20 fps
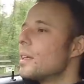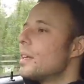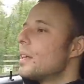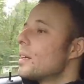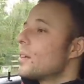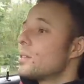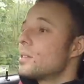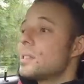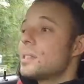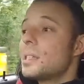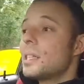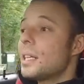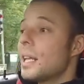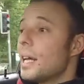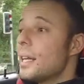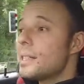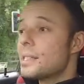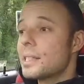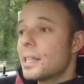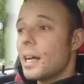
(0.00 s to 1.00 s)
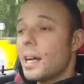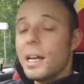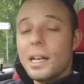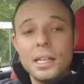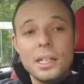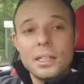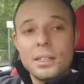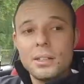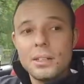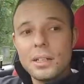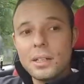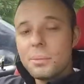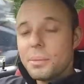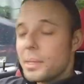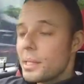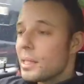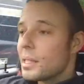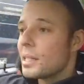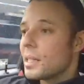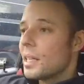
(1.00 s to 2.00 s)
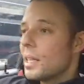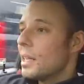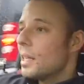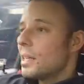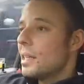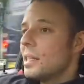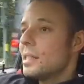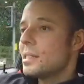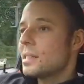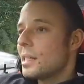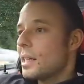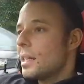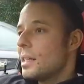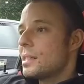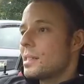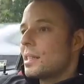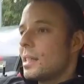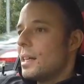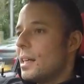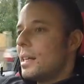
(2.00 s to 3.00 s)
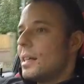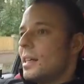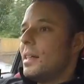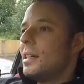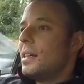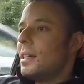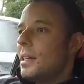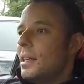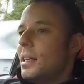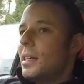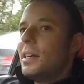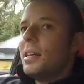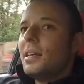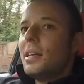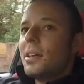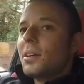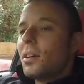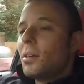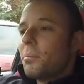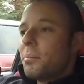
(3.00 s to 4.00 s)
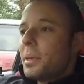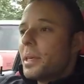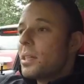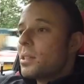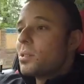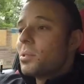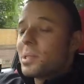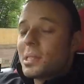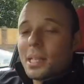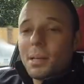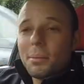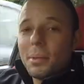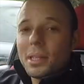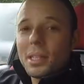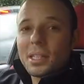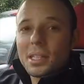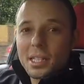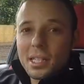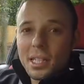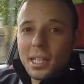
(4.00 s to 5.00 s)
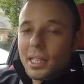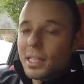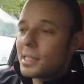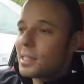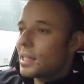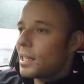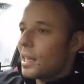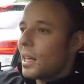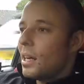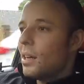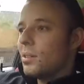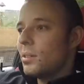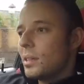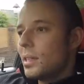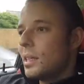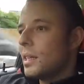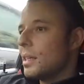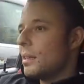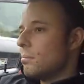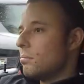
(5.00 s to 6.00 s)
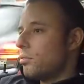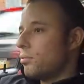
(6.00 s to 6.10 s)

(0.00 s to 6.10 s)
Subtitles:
because it's a nice car, you know what I mean? It really is a nice car. Compared to some of the sheds that are out there,